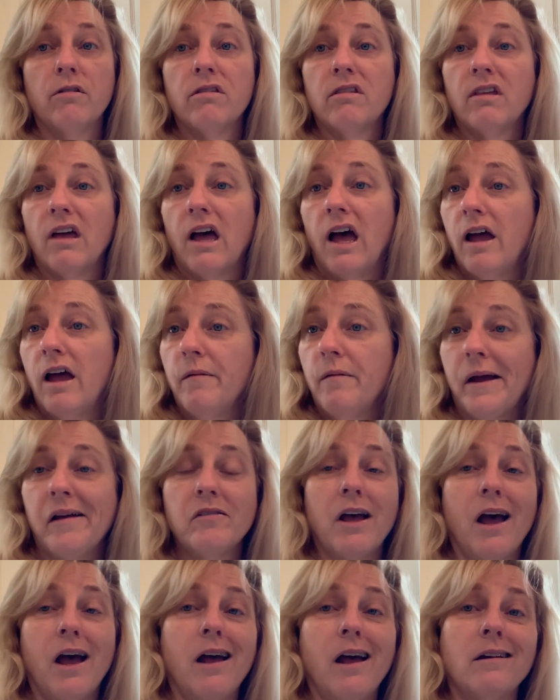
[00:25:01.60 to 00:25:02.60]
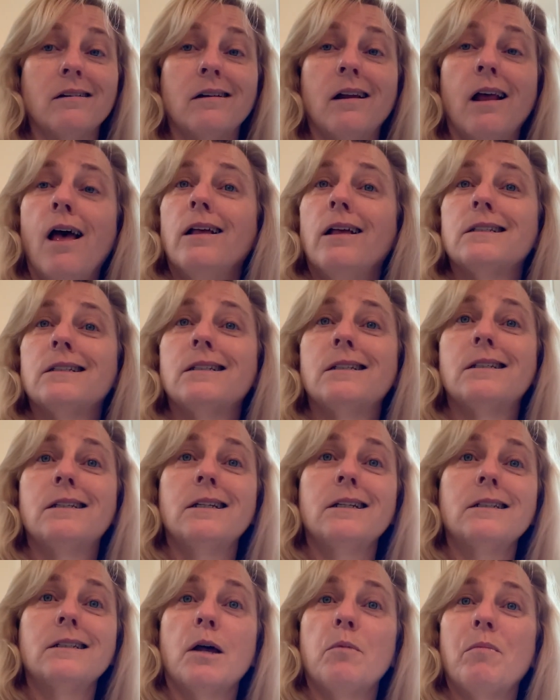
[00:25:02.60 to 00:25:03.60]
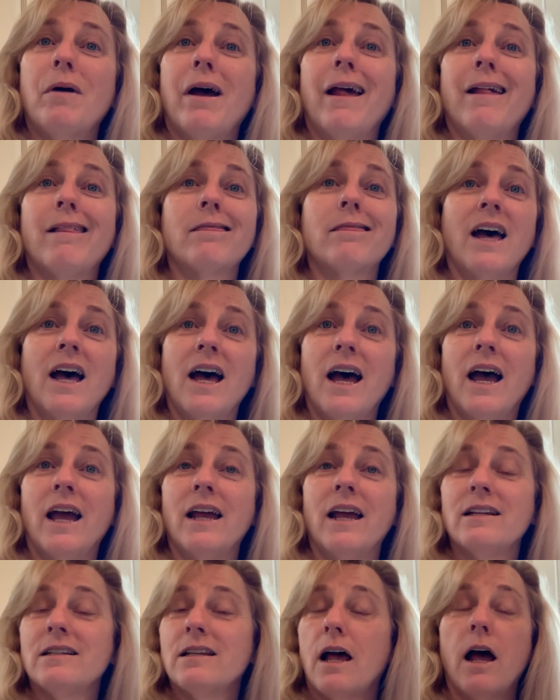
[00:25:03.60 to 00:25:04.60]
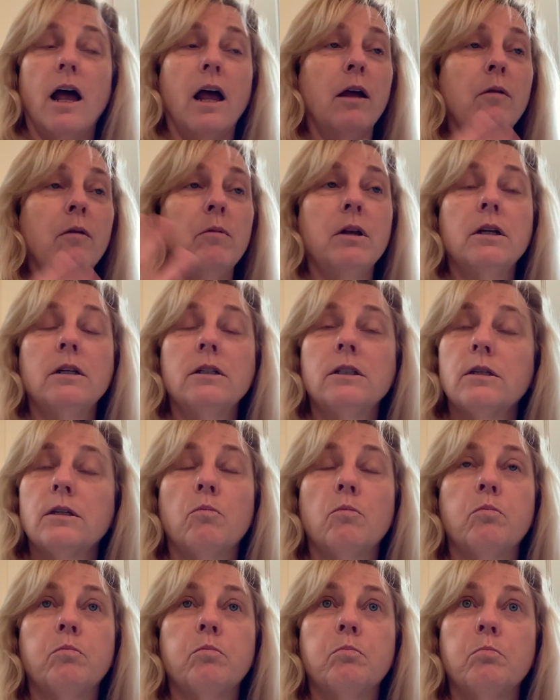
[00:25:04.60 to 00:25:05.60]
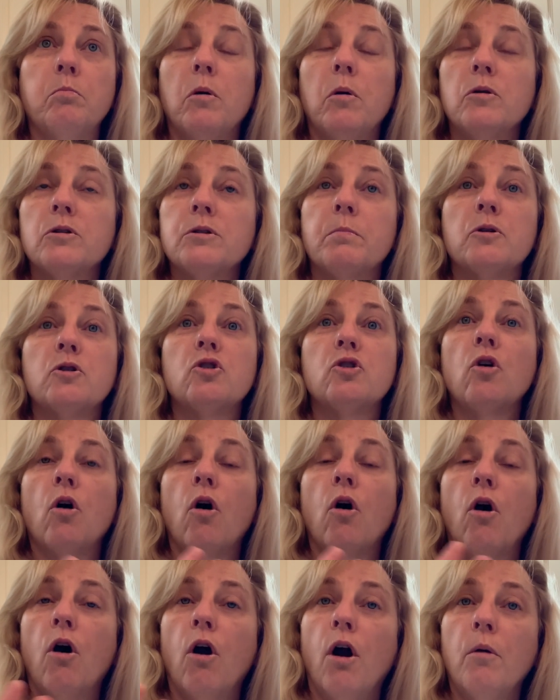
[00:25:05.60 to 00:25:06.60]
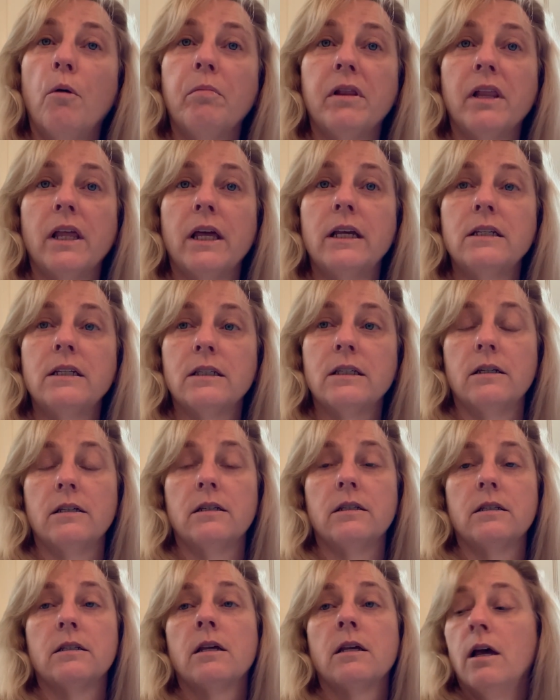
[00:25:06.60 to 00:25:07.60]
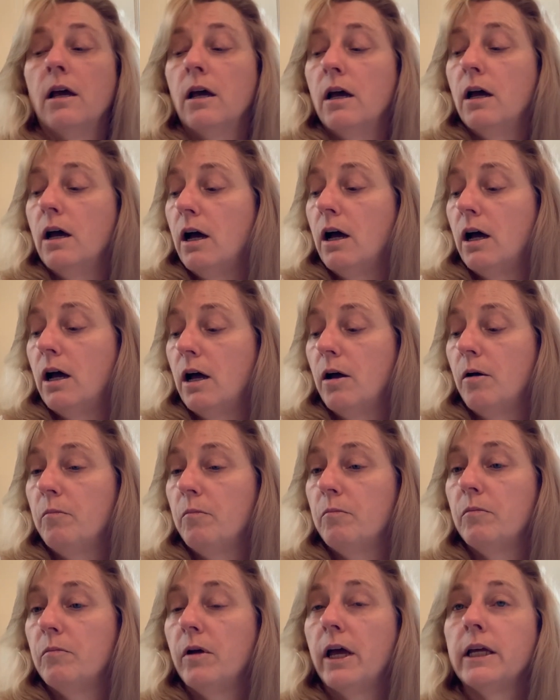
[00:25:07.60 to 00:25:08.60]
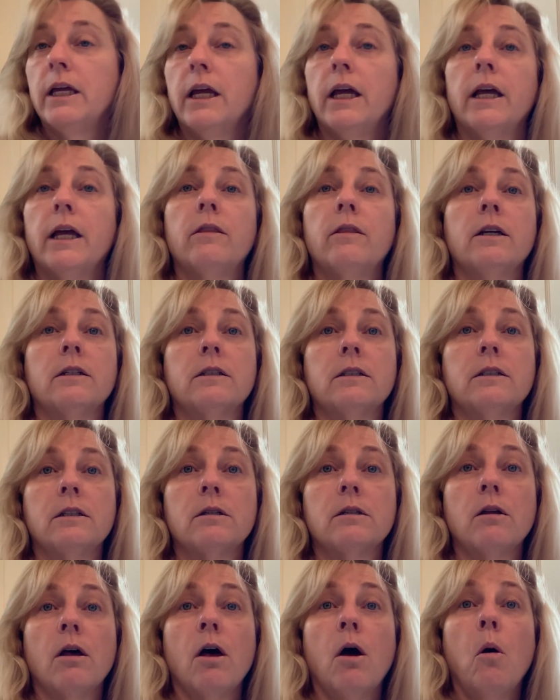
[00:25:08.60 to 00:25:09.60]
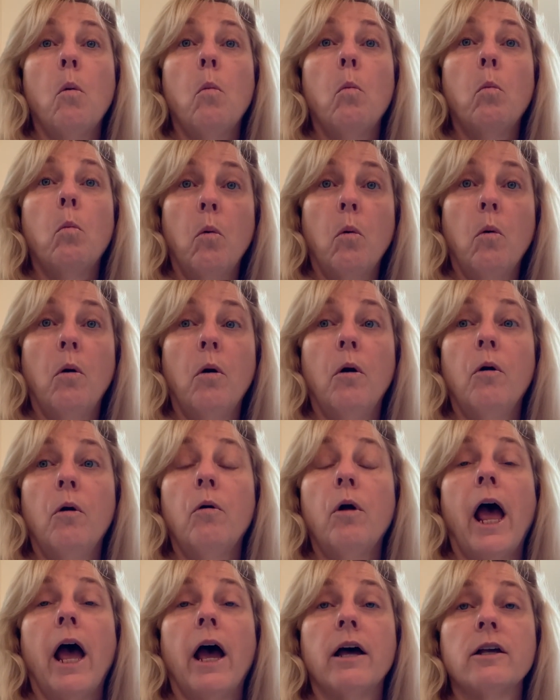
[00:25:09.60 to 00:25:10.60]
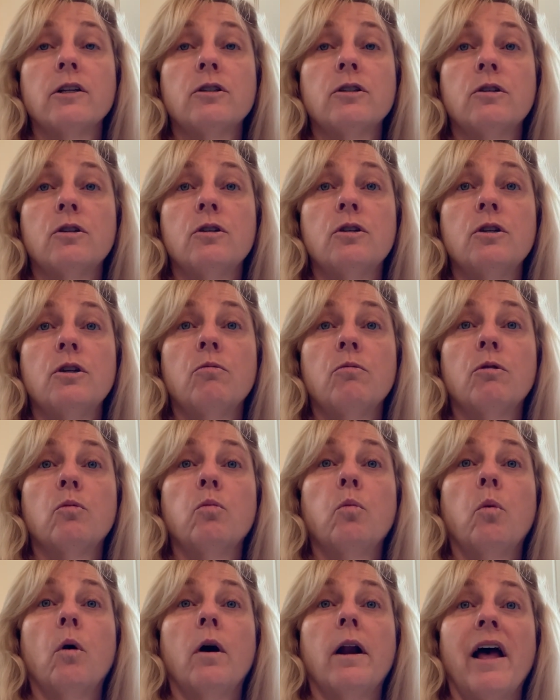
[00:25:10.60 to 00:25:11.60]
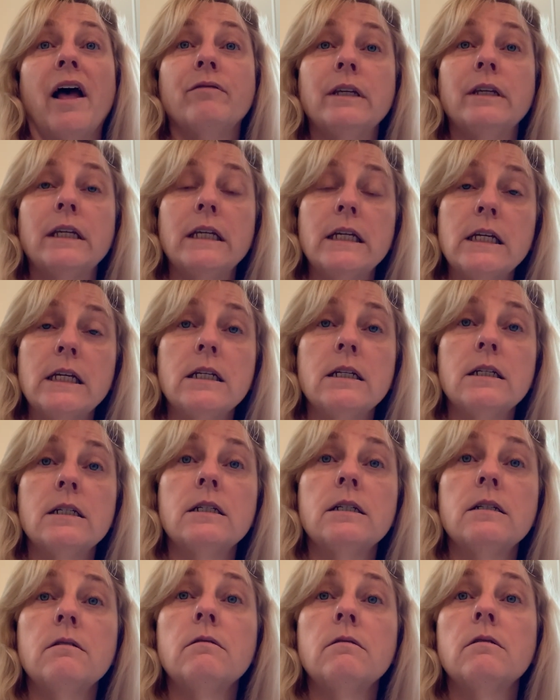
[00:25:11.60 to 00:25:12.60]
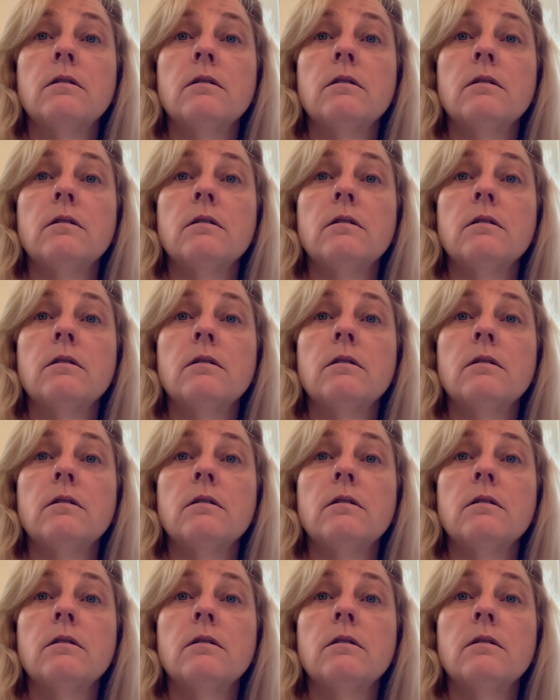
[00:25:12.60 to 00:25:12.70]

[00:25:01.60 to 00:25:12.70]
thigh, I mean, I've gotten zits on my thighs. I mean, just the most bizarre places. Um, again, this is more has to do with what I've eaten